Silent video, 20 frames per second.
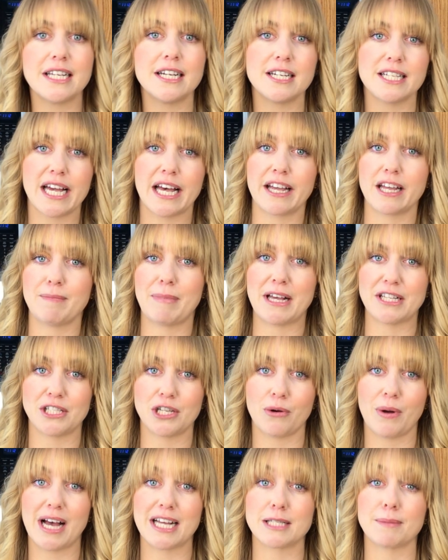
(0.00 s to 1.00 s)
an Italian
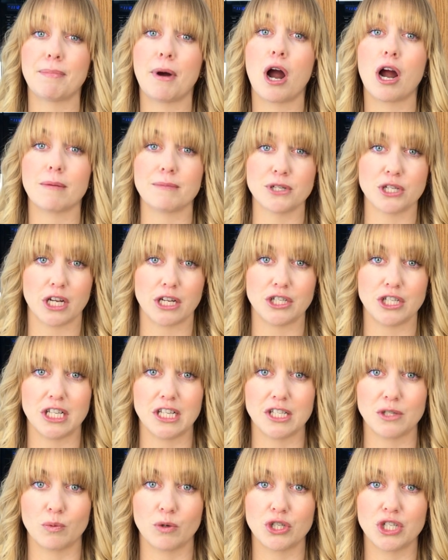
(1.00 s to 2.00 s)
pesto has a Parmesan
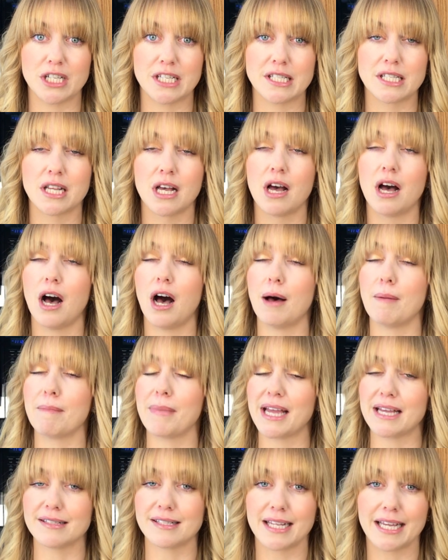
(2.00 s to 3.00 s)
cheese, which is
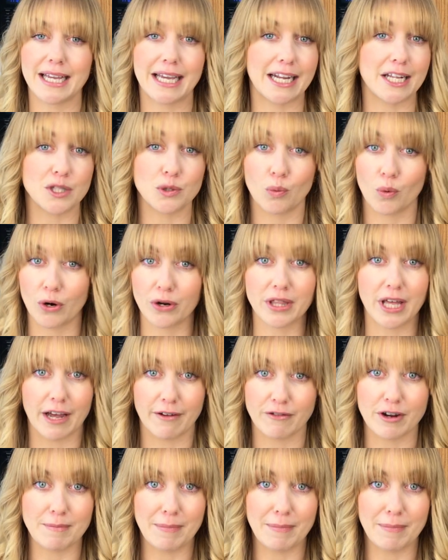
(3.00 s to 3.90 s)
amazing and it's worth every